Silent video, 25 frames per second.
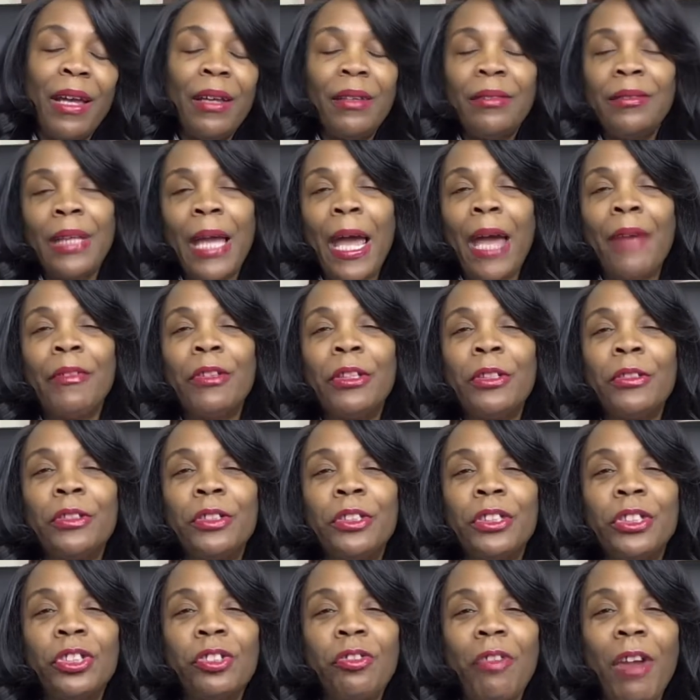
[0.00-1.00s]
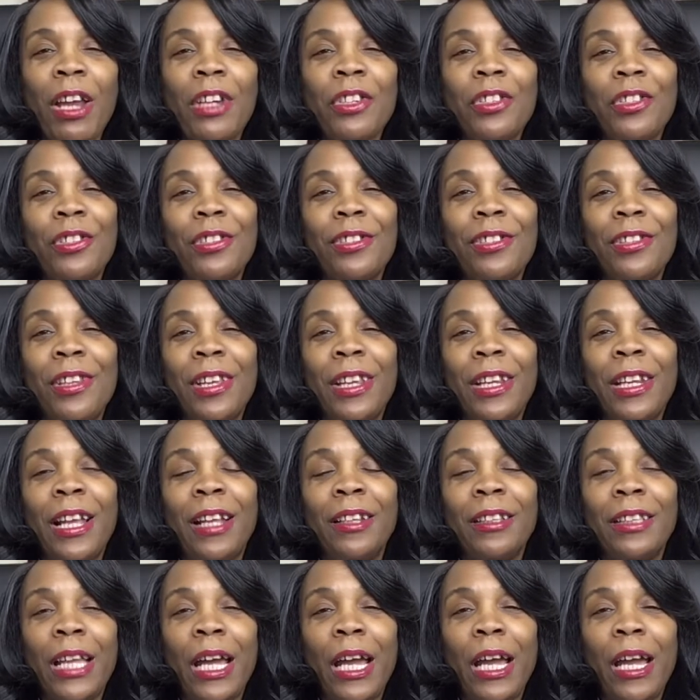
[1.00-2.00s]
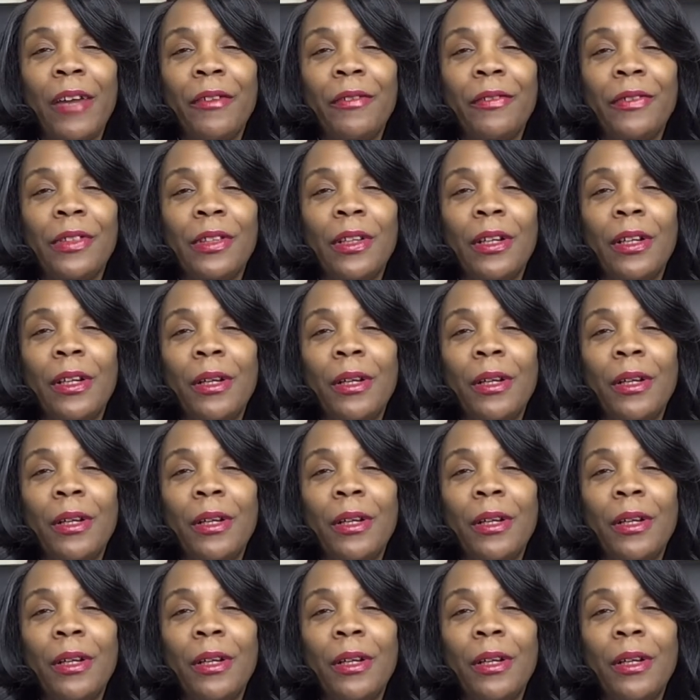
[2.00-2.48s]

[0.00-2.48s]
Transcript: have a little distractions in our lives.